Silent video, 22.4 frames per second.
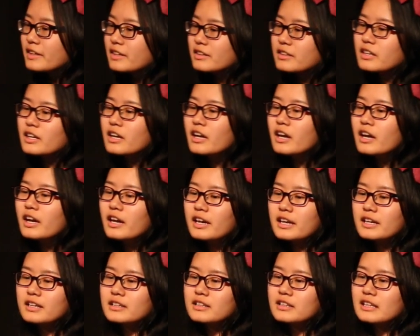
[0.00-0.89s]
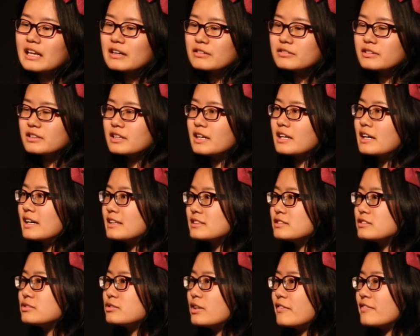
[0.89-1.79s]
and it allowed
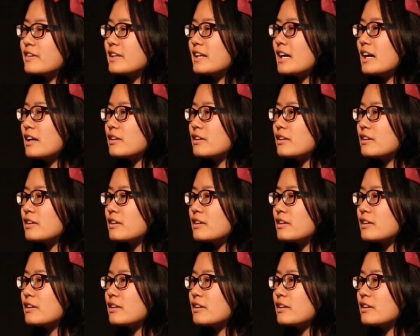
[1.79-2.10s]
us to have an